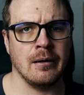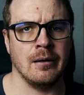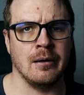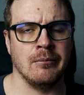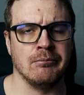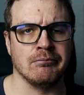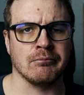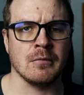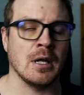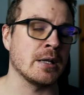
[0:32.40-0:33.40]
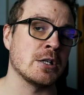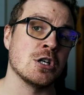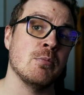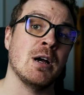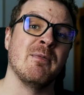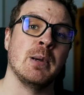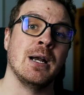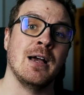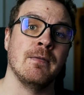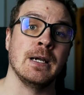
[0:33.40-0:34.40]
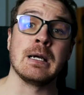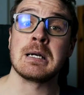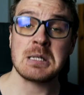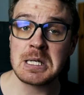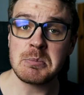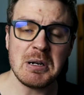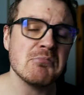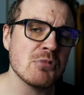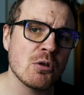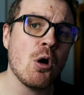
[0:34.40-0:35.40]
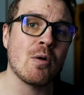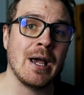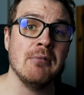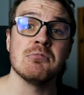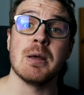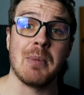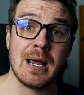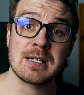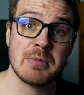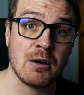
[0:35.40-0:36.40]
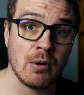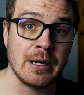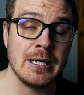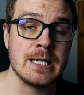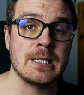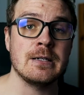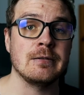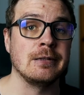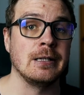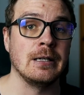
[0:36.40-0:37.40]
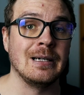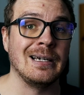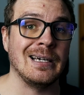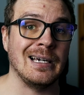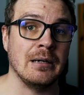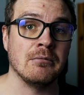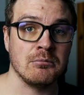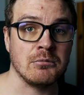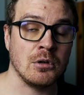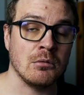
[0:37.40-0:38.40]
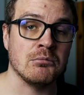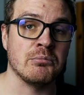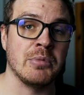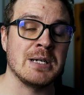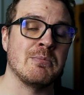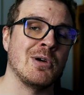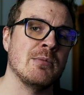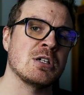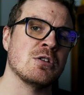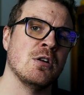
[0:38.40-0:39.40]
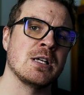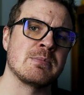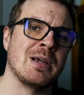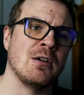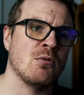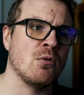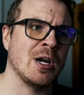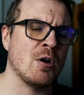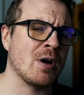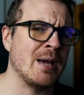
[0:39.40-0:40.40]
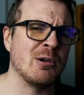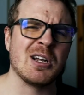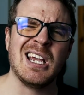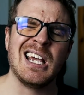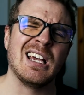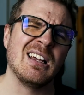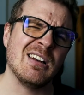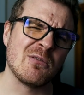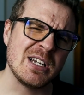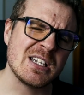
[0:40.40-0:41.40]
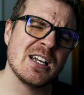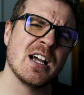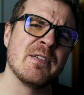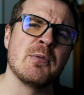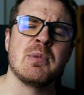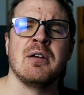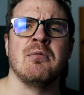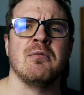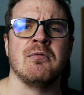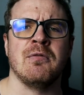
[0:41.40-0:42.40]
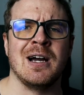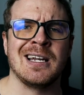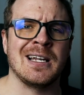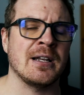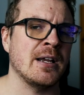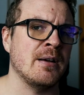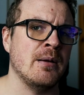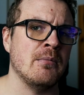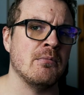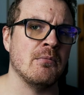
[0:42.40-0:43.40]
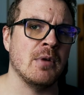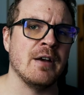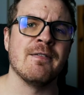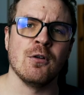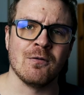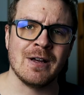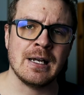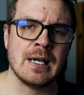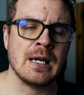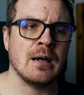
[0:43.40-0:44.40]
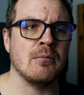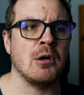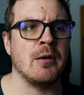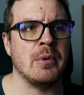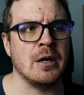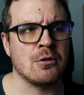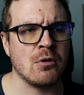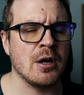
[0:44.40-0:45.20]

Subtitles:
And like the job I've been having, it's been okay. The pay has been quite decent, and pretty much all has been quite okay. But recently, I haven't been finding it any fulfilling, and I've been